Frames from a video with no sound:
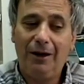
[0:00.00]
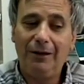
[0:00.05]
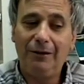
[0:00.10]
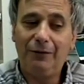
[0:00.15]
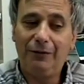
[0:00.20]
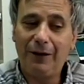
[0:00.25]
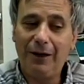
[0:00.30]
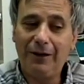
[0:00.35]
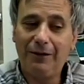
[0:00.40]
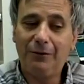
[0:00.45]

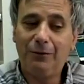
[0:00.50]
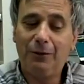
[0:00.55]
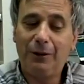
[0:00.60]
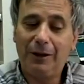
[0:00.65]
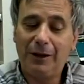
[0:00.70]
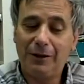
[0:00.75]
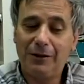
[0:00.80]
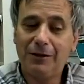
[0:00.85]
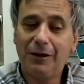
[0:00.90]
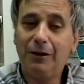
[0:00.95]
In fact,
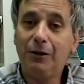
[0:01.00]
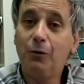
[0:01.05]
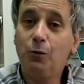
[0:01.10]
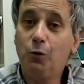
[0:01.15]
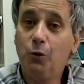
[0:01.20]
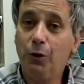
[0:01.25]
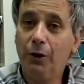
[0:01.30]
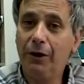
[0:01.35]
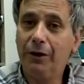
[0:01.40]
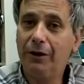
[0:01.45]
when I
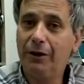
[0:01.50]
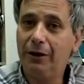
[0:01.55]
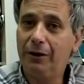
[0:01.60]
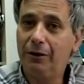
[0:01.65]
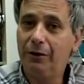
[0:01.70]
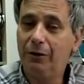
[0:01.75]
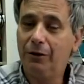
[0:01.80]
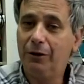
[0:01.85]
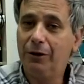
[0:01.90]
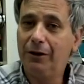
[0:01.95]
started
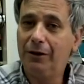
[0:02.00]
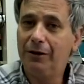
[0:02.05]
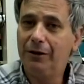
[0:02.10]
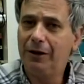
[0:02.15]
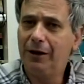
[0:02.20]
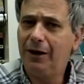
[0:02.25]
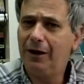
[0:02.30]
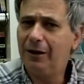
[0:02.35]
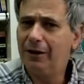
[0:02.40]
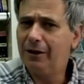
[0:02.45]
looking
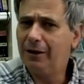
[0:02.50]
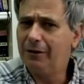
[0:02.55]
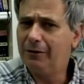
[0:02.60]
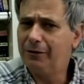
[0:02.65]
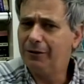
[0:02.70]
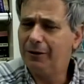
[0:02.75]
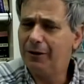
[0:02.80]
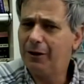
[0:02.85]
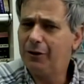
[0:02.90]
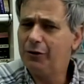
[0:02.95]
at the
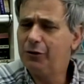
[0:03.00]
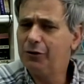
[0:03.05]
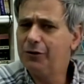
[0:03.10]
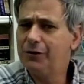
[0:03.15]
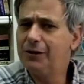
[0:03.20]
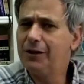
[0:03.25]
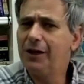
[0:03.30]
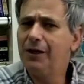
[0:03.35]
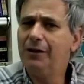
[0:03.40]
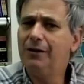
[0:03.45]
archives, and I
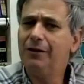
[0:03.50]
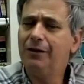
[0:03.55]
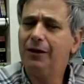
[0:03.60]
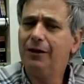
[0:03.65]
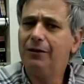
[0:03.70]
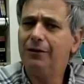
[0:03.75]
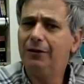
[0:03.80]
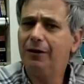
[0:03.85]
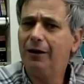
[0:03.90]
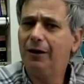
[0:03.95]
should say
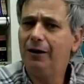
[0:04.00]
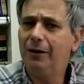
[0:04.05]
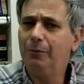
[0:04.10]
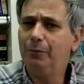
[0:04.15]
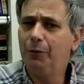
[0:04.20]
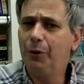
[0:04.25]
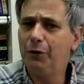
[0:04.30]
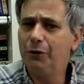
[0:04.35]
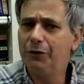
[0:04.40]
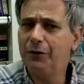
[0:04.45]
that
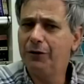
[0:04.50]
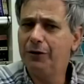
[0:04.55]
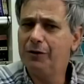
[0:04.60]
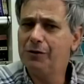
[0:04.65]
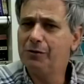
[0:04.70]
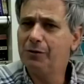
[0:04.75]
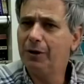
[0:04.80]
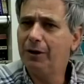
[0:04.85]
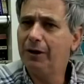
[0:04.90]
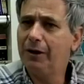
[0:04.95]
both in
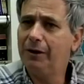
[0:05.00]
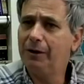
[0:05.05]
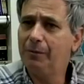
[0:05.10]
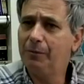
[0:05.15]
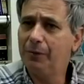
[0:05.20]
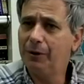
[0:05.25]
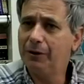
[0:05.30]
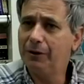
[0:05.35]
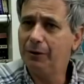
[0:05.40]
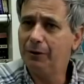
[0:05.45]
Israel and
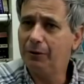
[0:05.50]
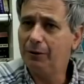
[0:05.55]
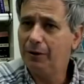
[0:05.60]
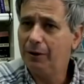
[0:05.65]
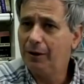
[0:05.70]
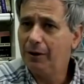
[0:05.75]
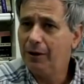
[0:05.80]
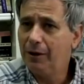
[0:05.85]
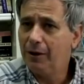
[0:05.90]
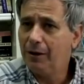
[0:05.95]
in Britain,
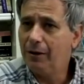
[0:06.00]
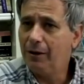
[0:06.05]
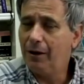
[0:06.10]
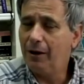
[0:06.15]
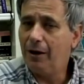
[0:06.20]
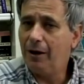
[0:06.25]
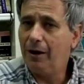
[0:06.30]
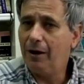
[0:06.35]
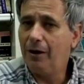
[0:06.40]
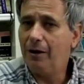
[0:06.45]

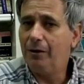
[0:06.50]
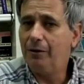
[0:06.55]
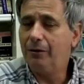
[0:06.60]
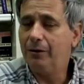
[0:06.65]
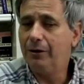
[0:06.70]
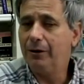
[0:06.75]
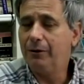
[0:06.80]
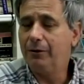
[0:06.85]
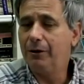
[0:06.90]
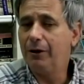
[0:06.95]
there
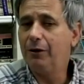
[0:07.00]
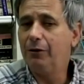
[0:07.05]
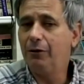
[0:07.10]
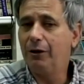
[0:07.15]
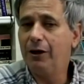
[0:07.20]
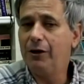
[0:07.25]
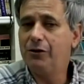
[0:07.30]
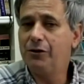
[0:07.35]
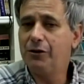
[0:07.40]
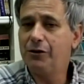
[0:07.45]
are
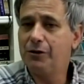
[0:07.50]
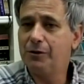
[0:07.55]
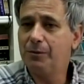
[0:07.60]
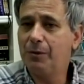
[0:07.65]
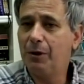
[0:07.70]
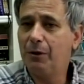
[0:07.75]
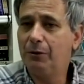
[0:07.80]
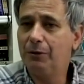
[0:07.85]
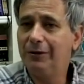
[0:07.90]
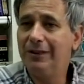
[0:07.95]
regulations
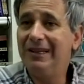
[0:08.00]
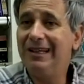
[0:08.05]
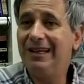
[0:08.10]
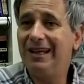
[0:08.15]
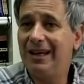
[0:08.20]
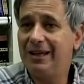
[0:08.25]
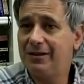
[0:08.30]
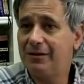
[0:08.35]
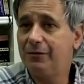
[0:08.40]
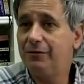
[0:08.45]
about
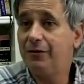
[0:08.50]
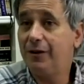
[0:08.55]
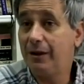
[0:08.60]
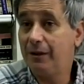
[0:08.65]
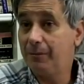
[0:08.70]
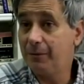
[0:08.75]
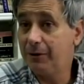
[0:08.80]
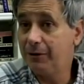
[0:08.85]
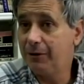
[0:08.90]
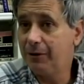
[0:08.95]

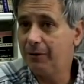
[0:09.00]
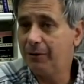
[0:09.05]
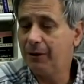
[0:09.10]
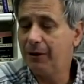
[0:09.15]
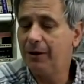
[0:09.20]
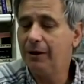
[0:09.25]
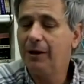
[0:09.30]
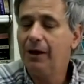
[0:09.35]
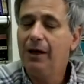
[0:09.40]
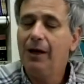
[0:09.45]
declassifying
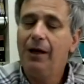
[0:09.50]
material.